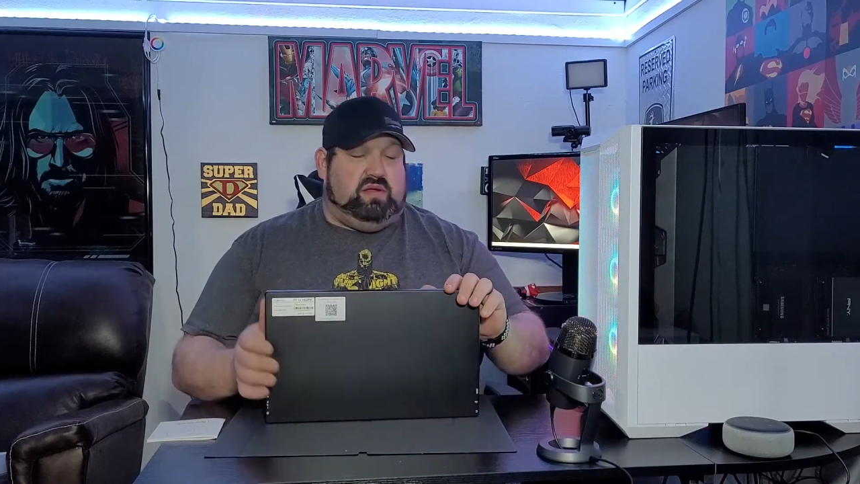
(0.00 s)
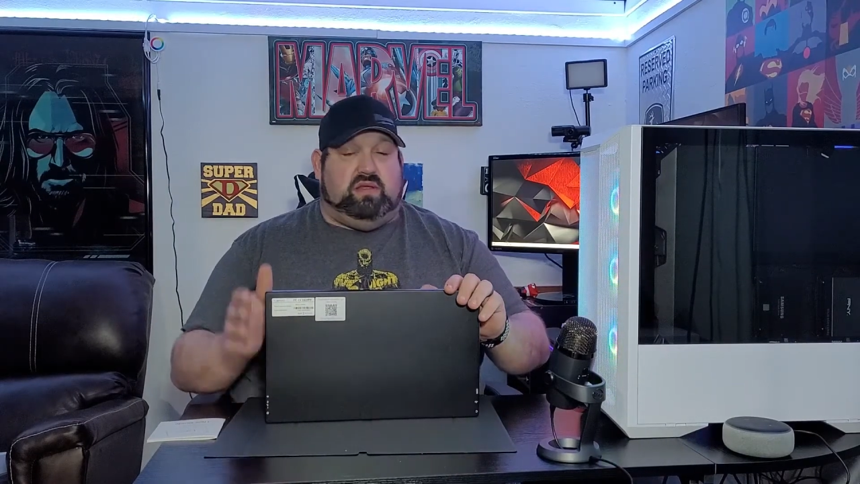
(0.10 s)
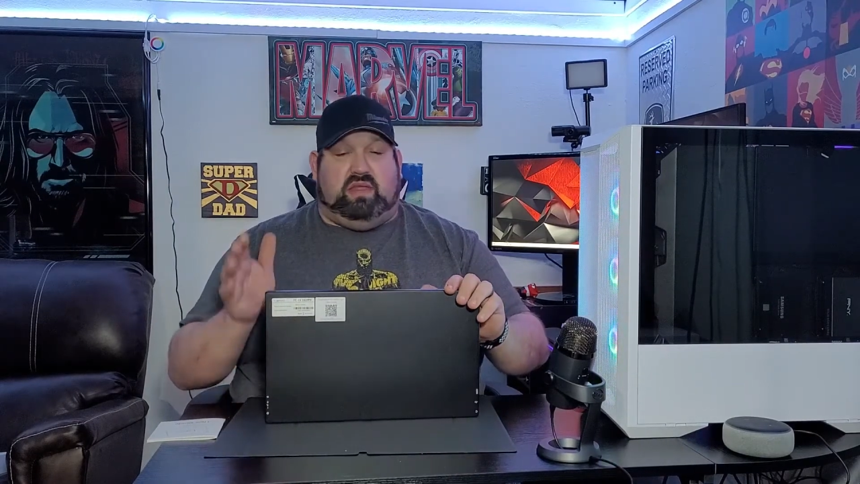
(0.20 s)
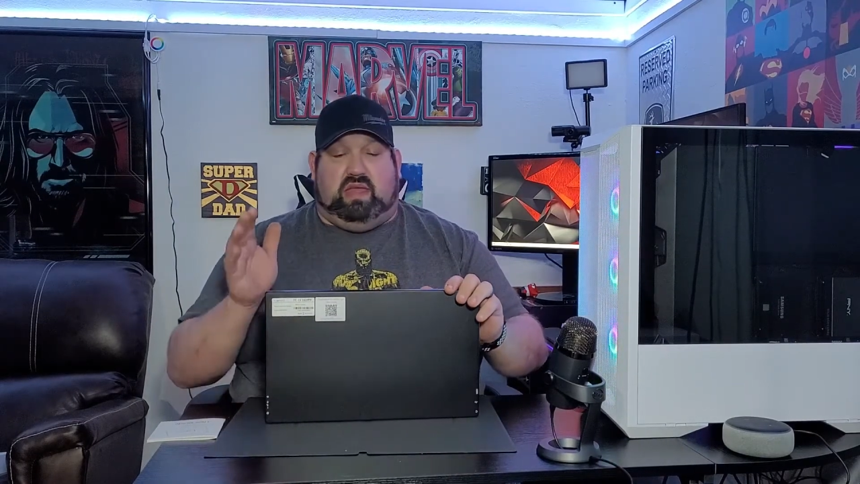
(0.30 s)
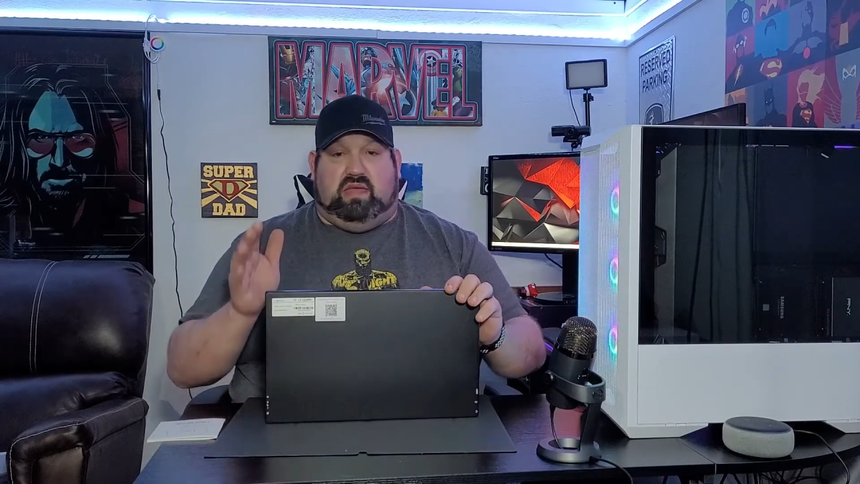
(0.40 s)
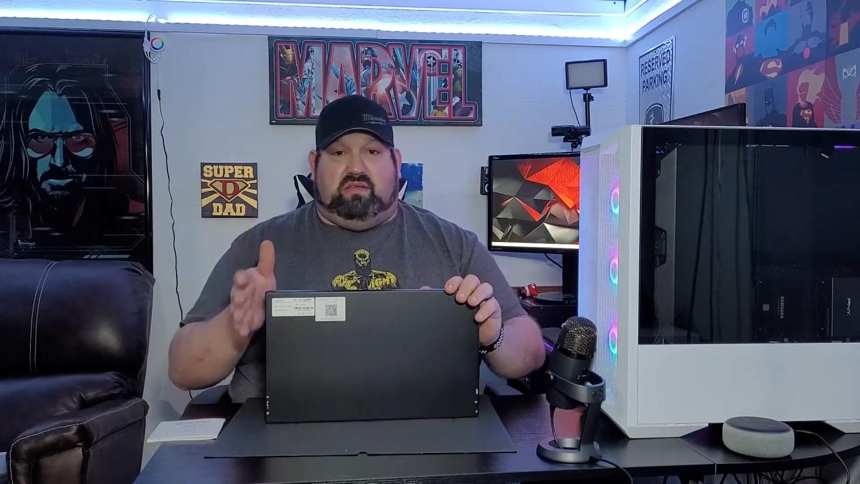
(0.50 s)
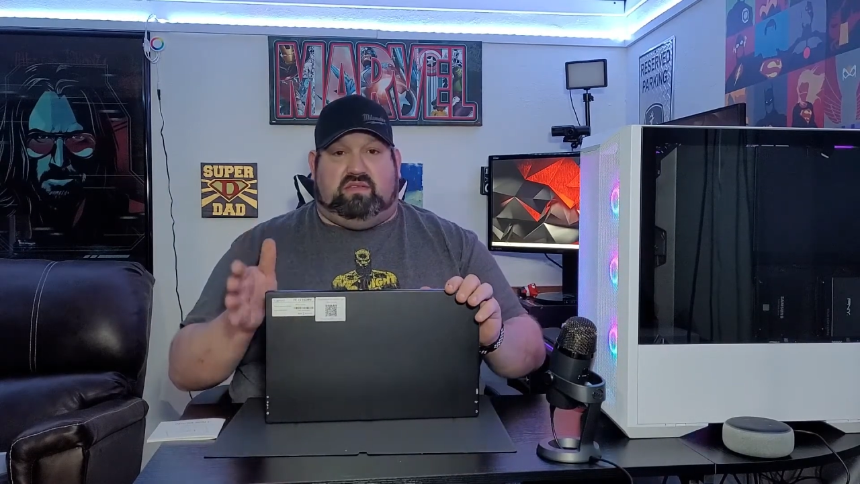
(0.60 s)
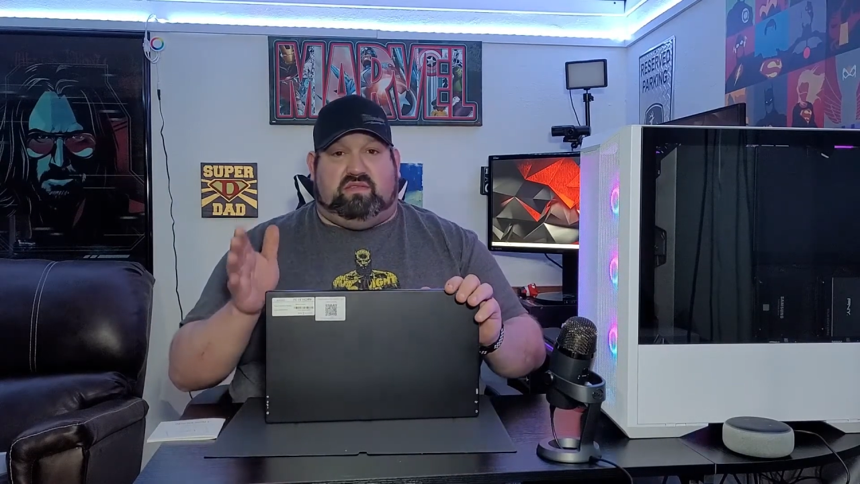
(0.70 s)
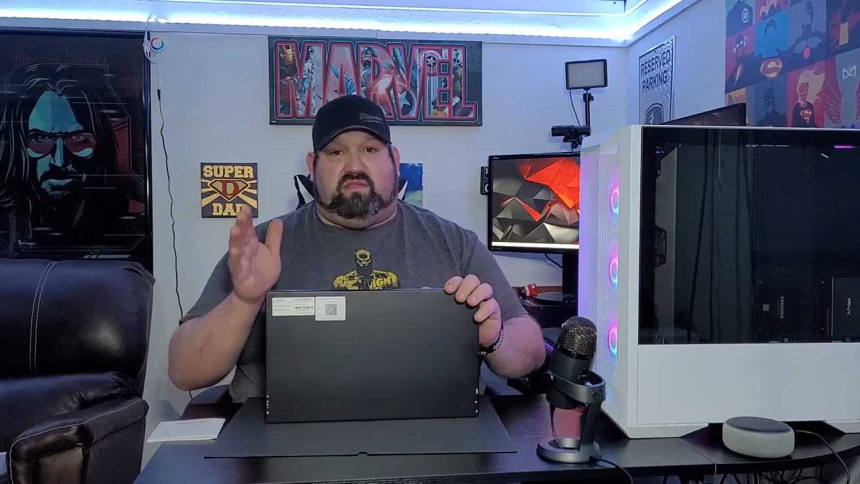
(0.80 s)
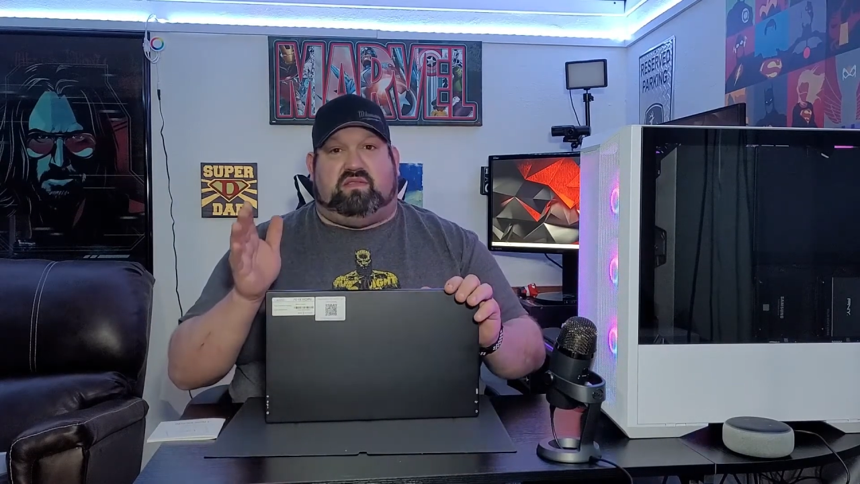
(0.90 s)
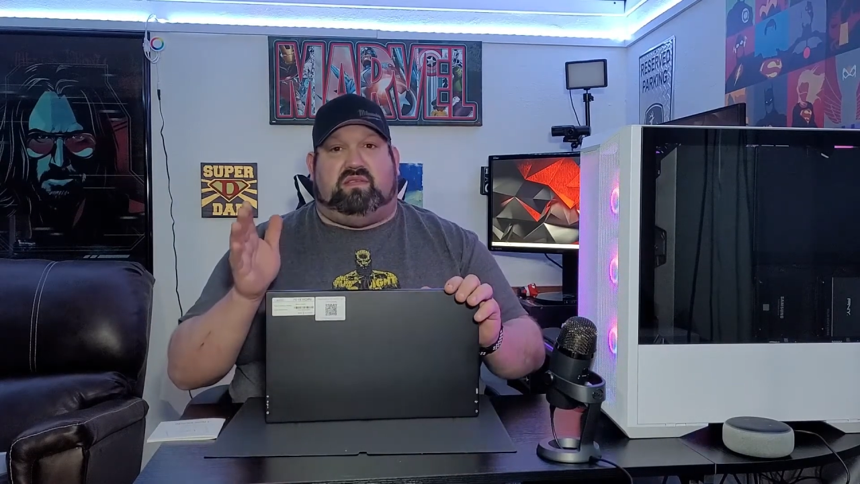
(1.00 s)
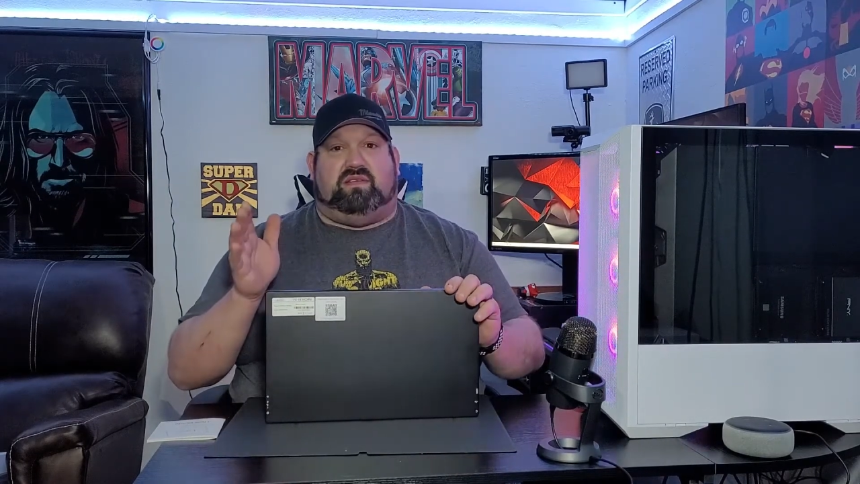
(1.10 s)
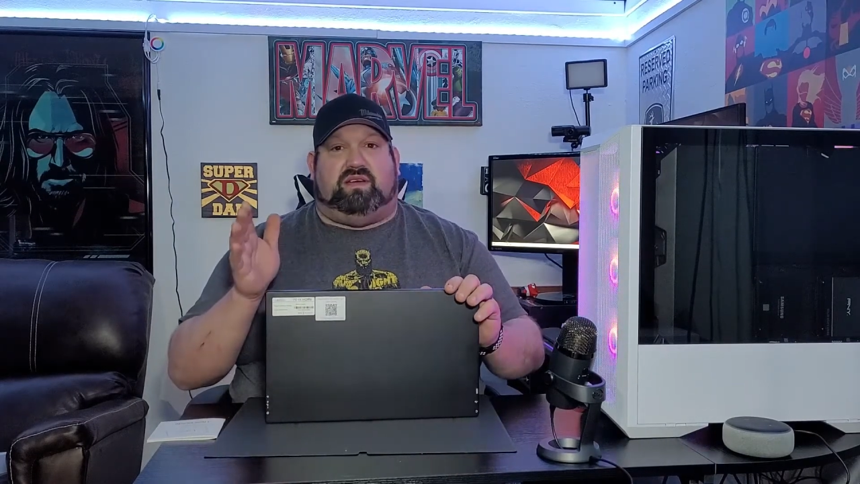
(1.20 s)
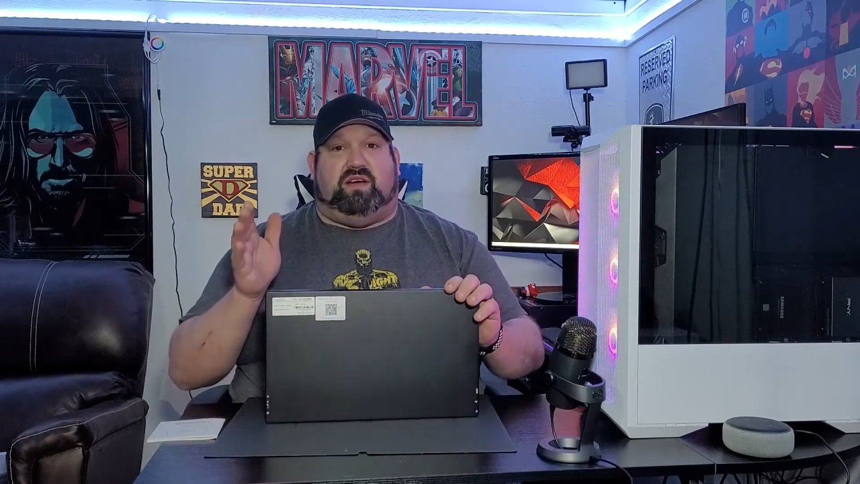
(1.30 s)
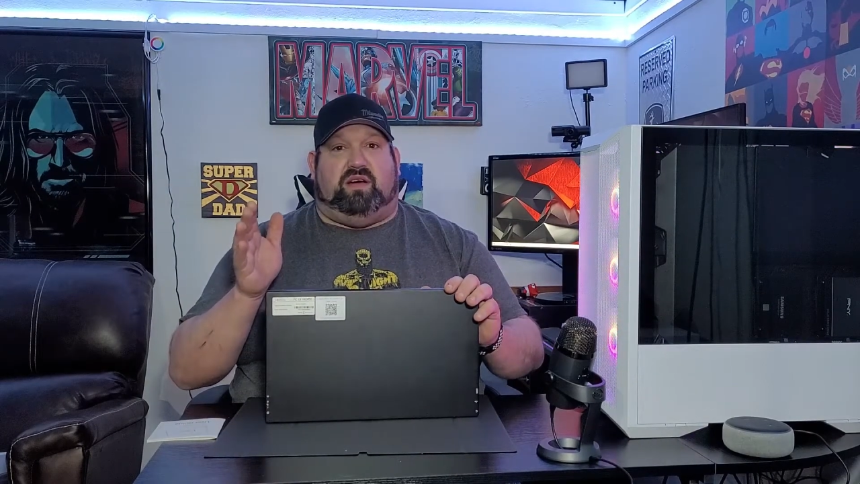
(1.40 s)
is
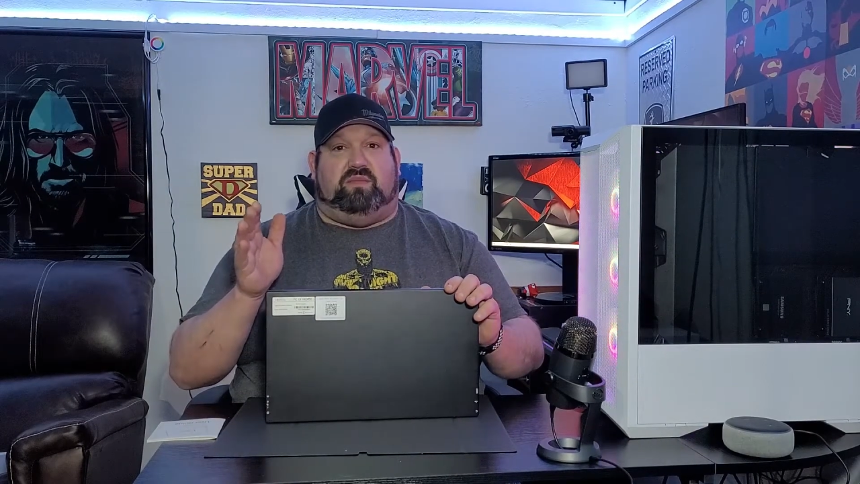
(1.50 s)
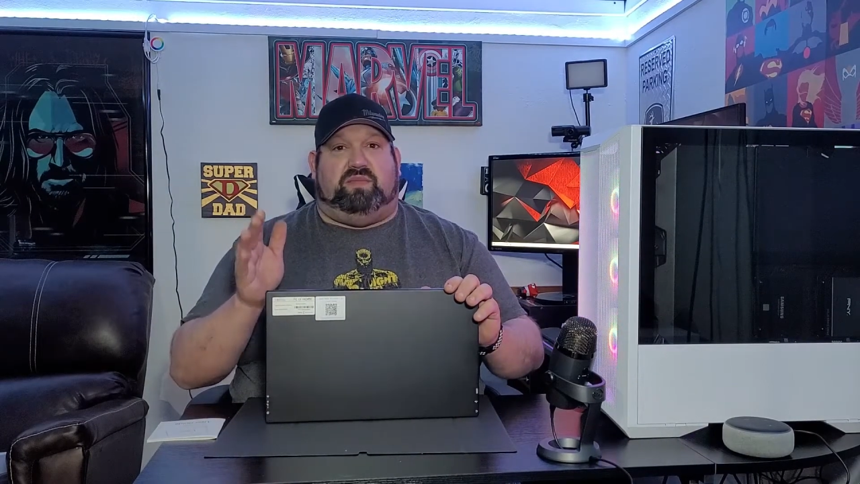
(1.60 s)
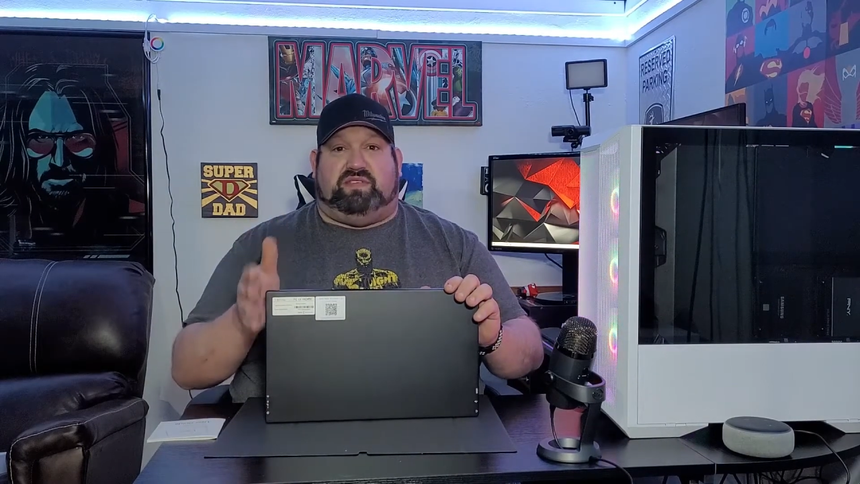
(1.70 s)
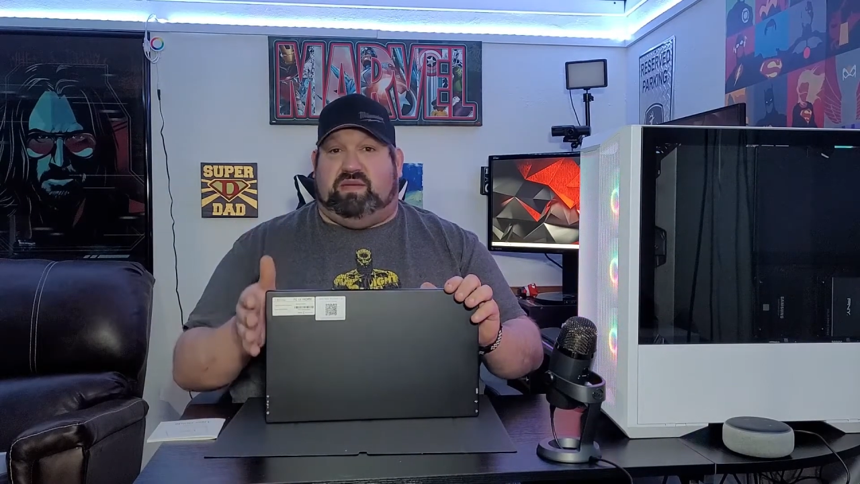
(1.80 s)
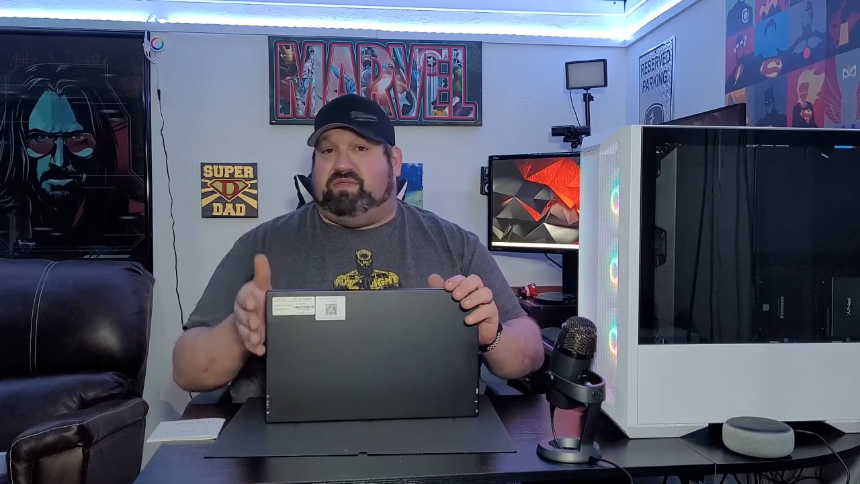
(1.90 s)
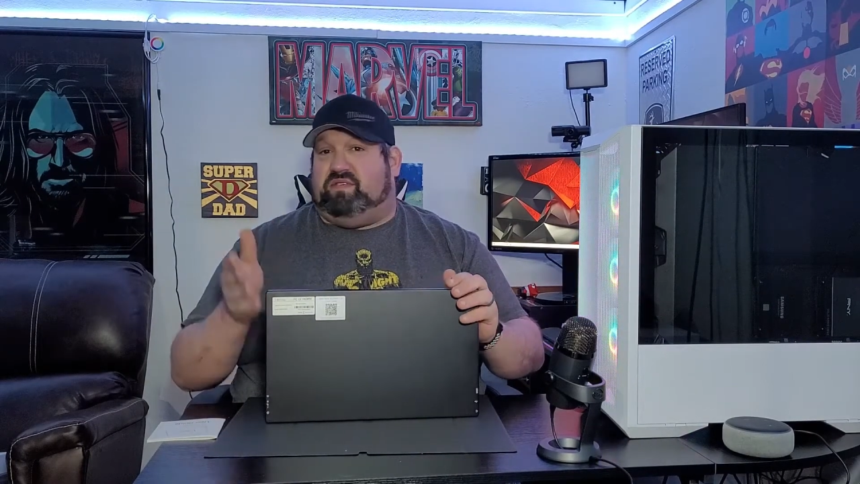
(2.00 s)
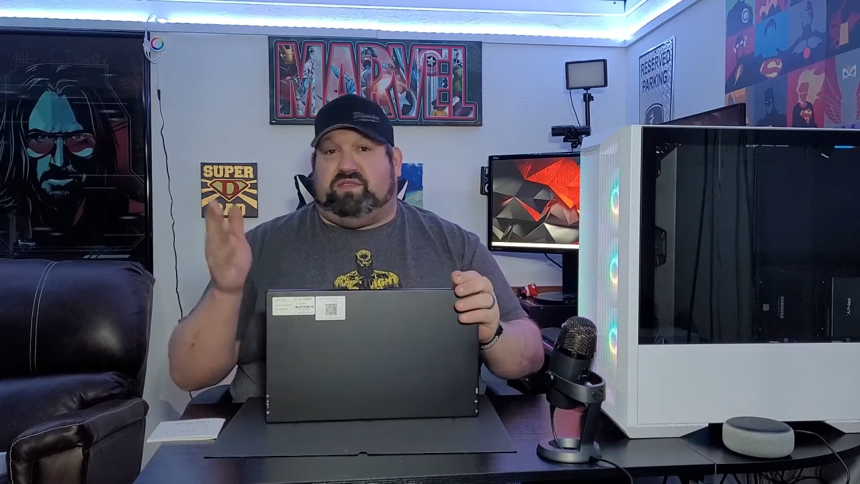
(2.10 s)
Samsung